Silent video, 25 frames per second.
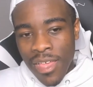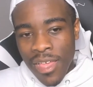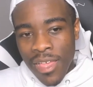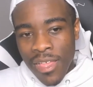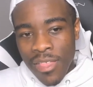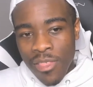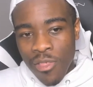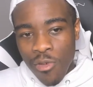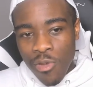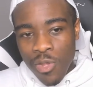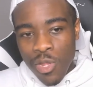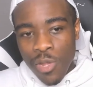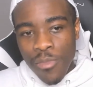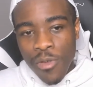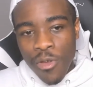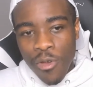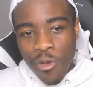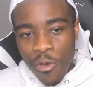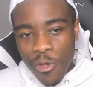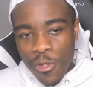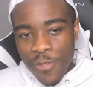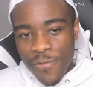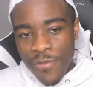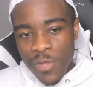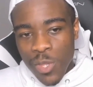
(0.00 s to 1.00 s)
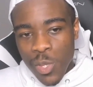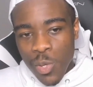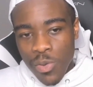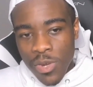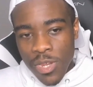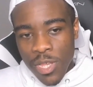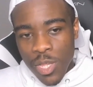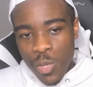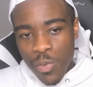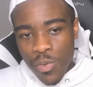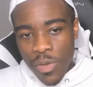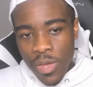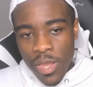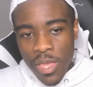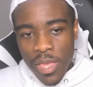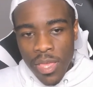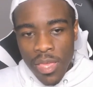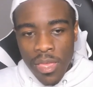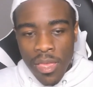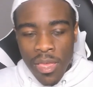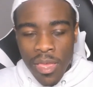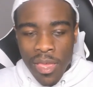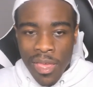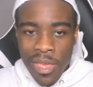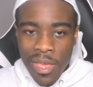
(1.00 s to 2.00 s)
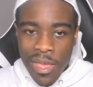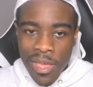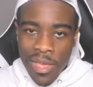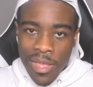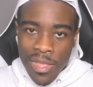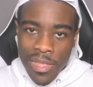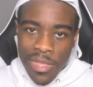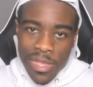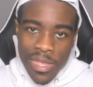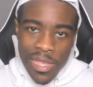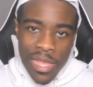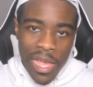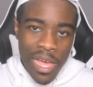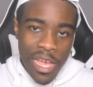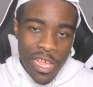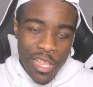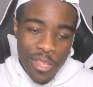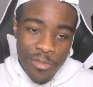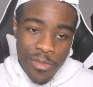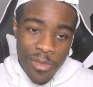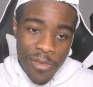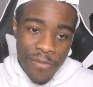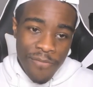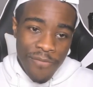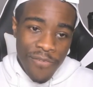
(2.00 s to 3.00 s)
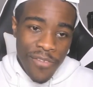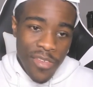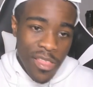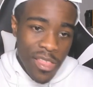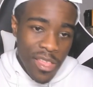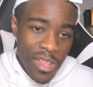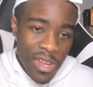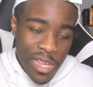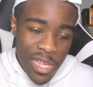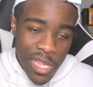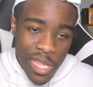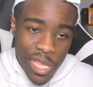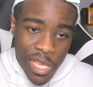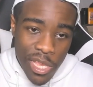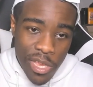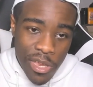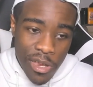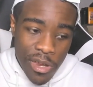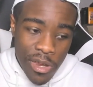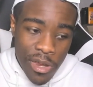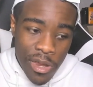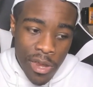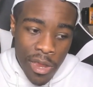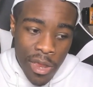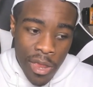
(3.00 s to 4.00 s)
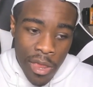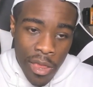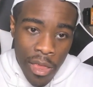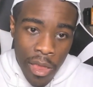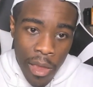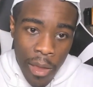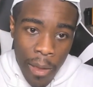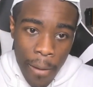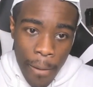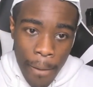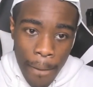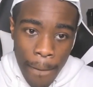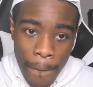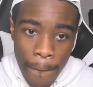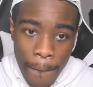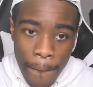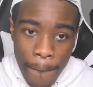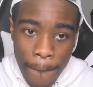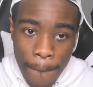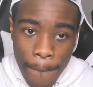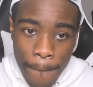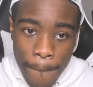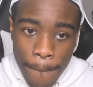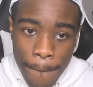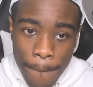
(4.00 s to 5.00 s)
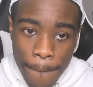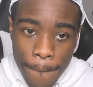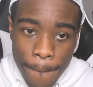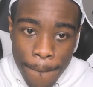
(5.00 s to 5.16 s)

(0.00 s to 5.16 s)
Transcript: those are my goals for 2020. This is how I've been feeling this year. Um,